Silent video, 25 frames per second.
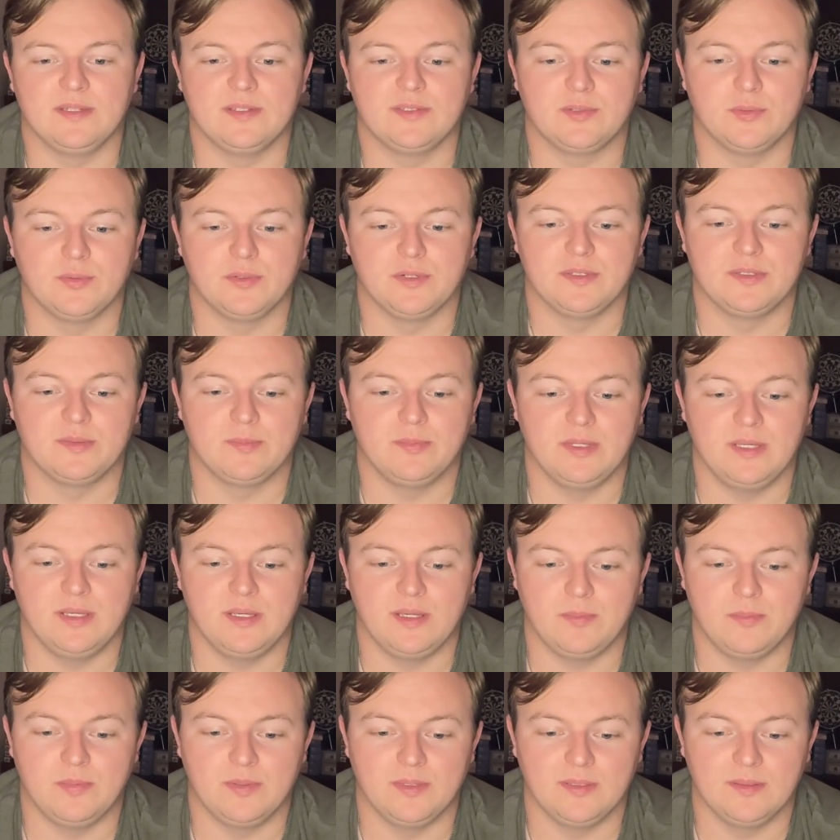so to speak,
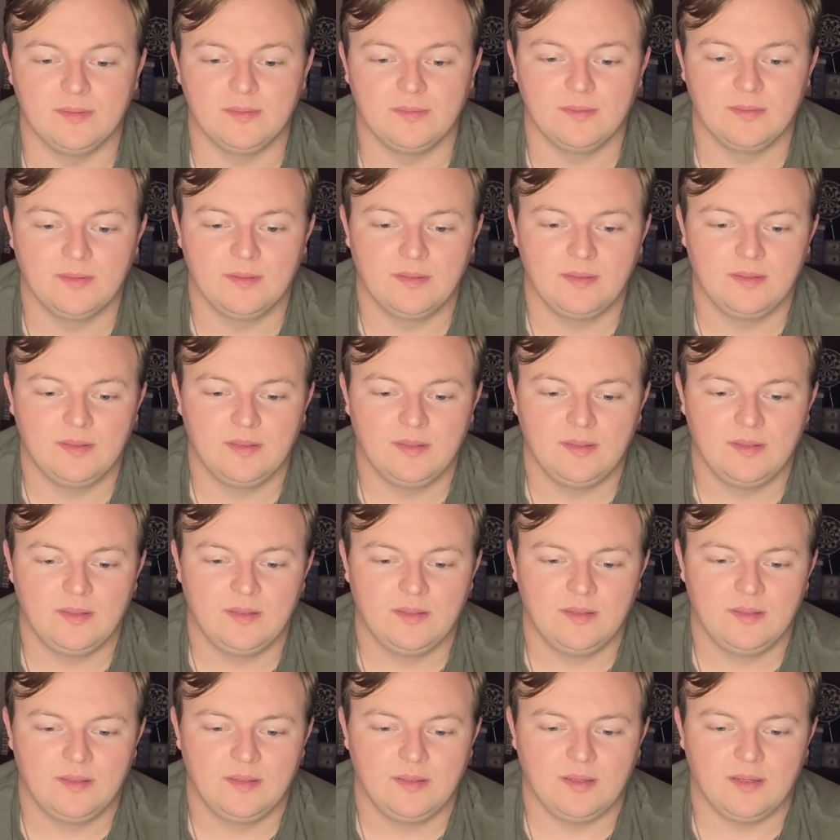but
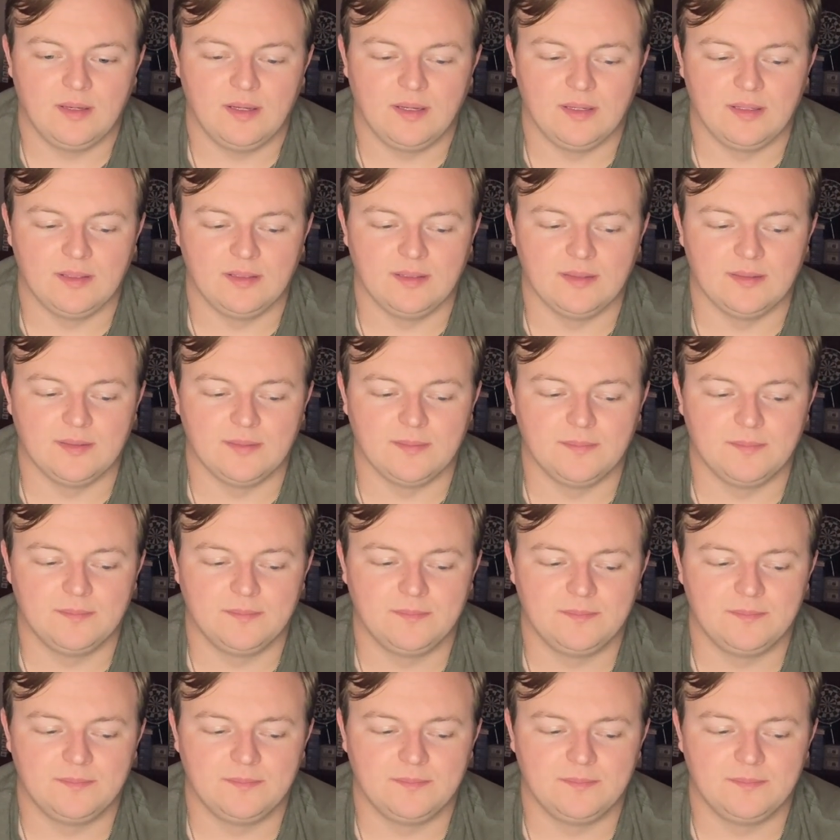I, um,